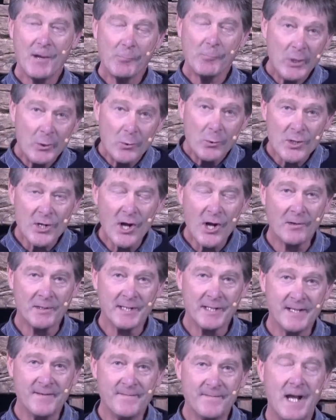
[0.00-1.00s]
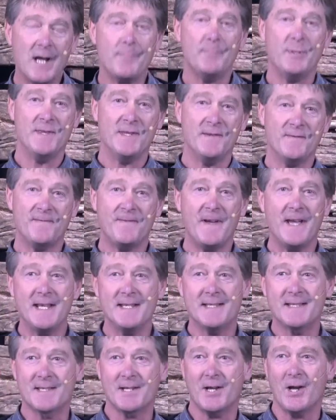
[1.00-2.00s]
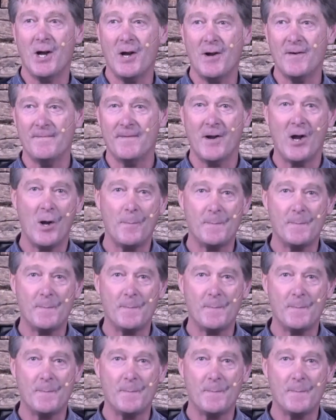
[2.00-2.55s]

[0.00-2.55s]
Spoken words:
that we will not give up in the face of